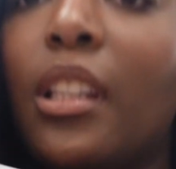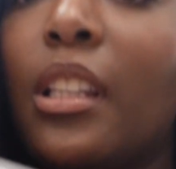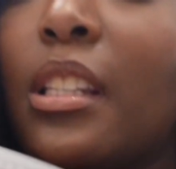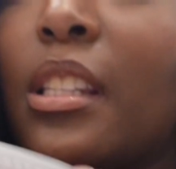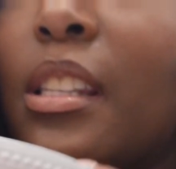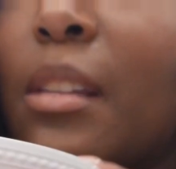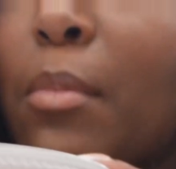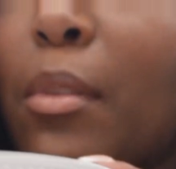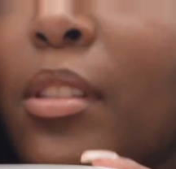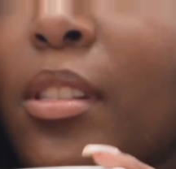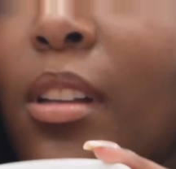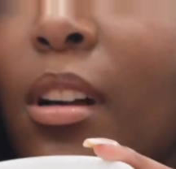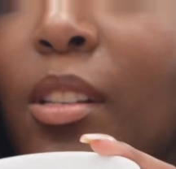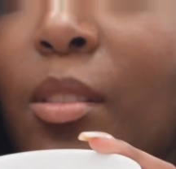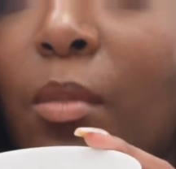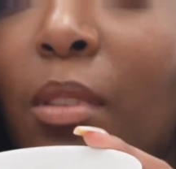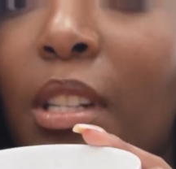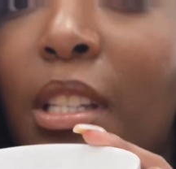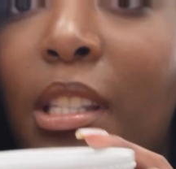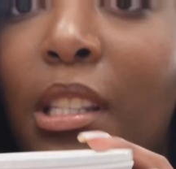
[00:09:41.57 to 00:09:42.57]
this dipping sauce
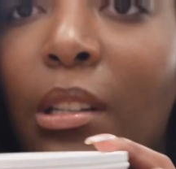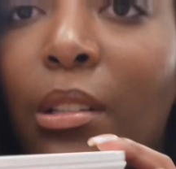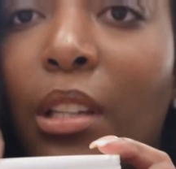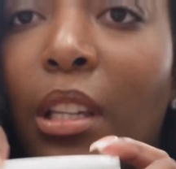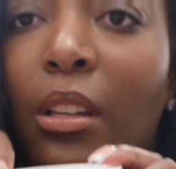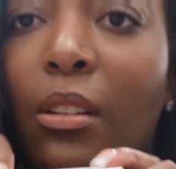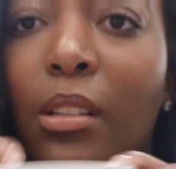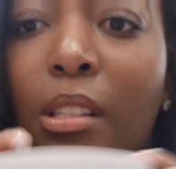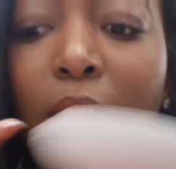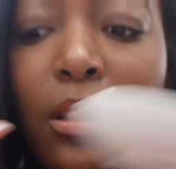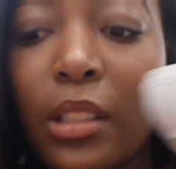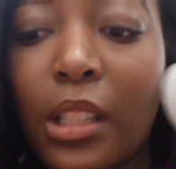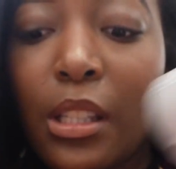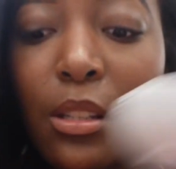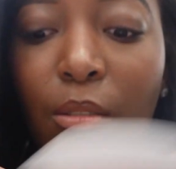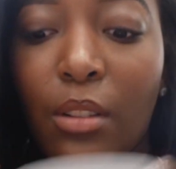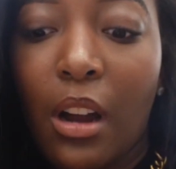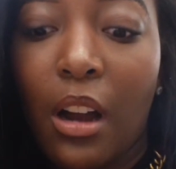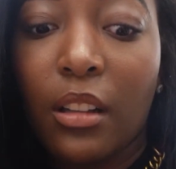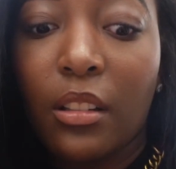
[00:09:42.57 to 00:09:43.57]
one. It's so cute. It's only
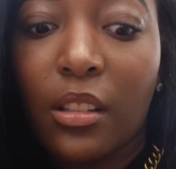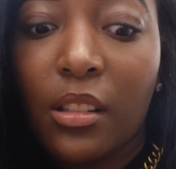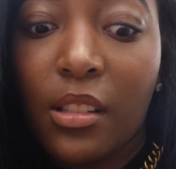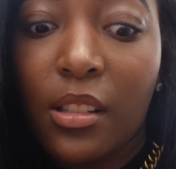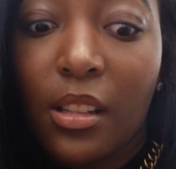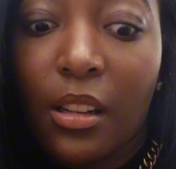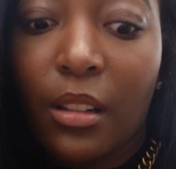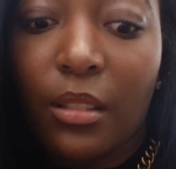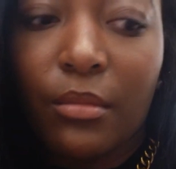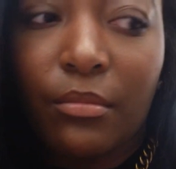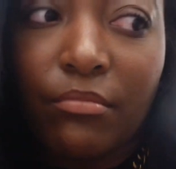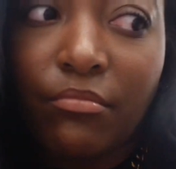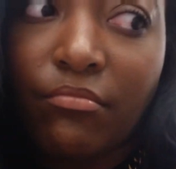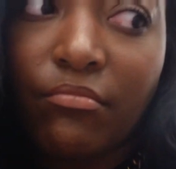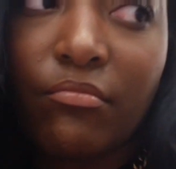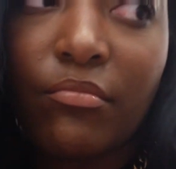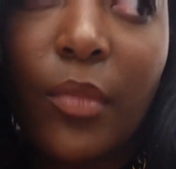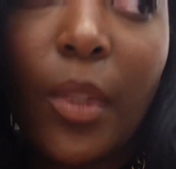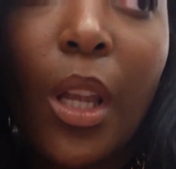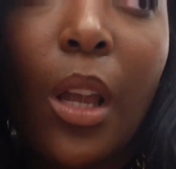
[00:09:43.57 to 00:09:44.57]
$2, so
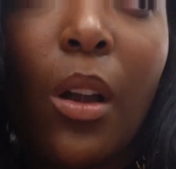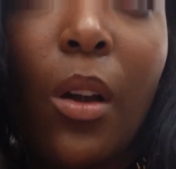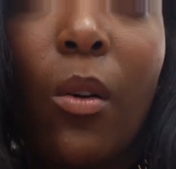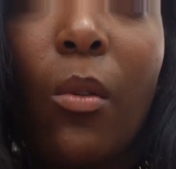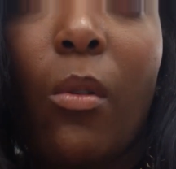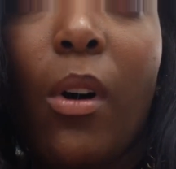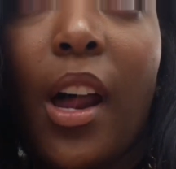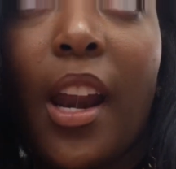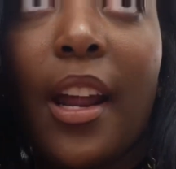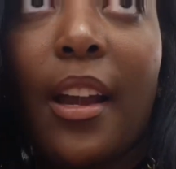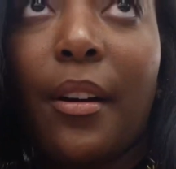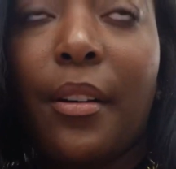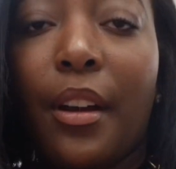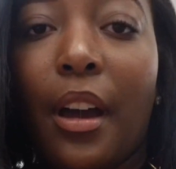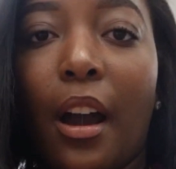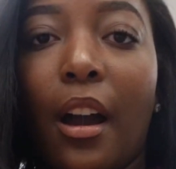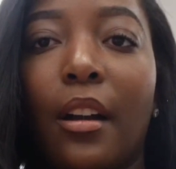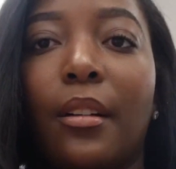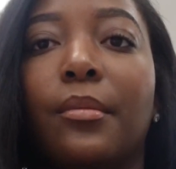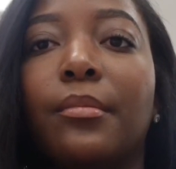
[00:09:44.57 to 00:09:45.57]
why the hell
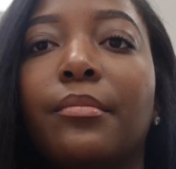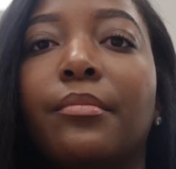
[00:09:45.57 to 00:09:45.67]
not?